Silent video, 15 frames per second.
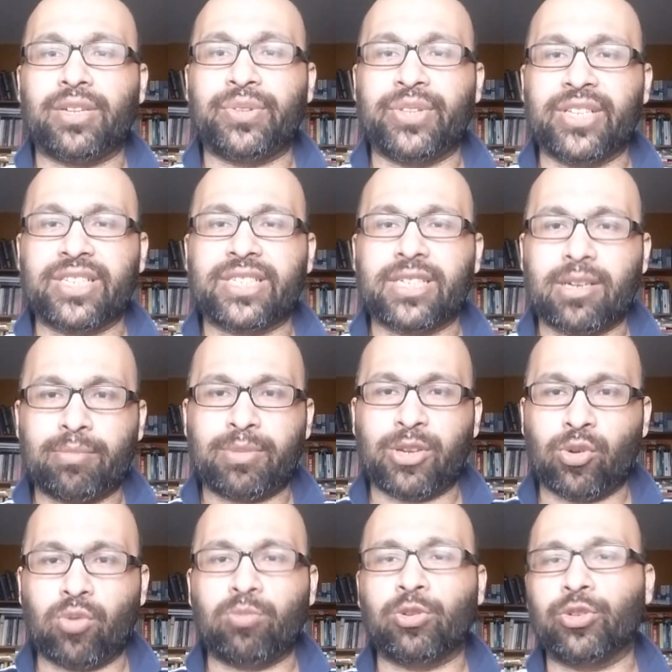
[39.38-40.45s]
this
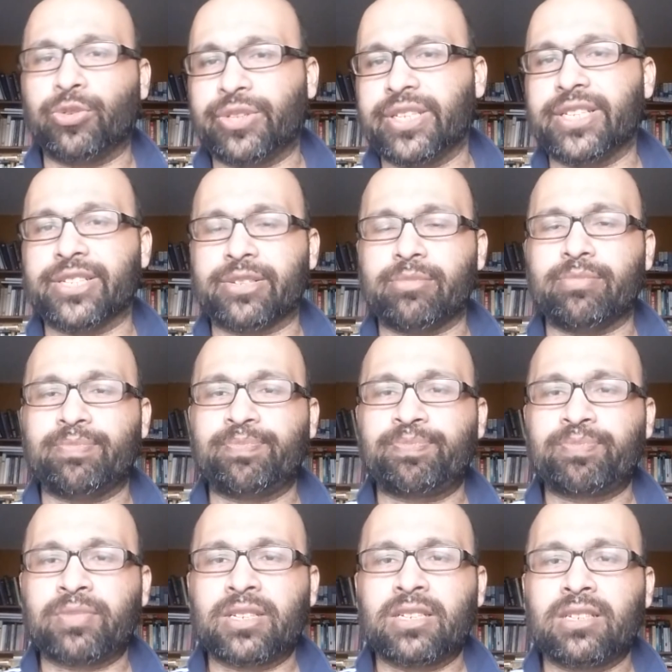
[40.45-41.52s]
pure monotheism.
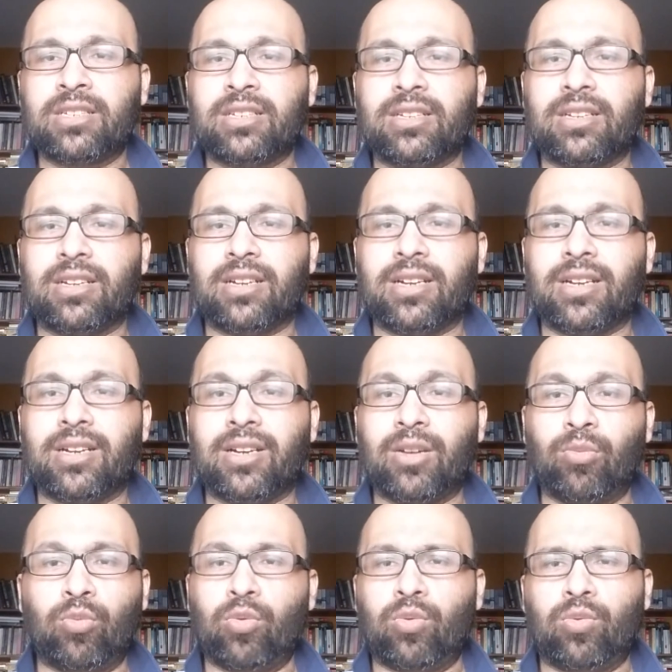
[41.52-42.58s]

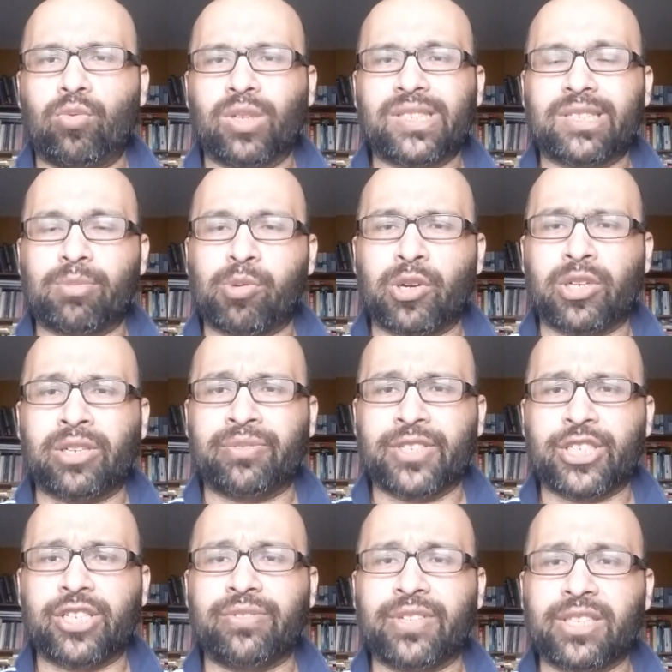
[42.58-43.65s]
And what's the point of
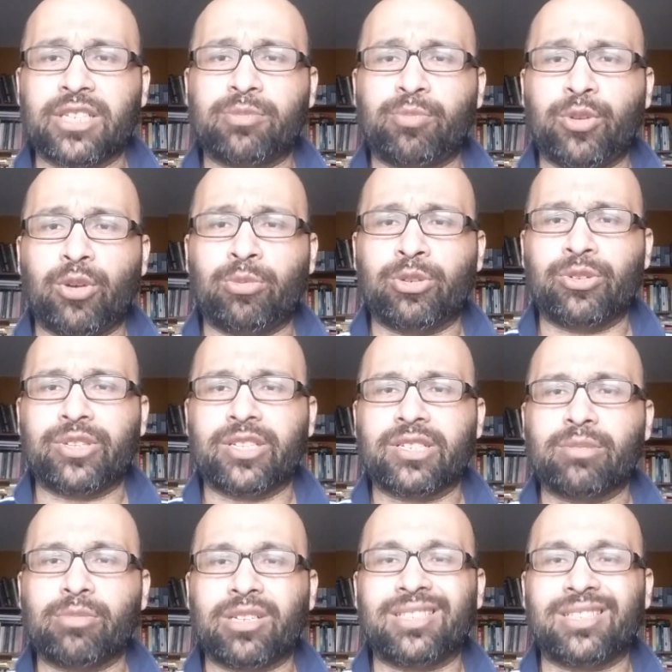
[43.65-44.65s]
achieving this pure monotheism?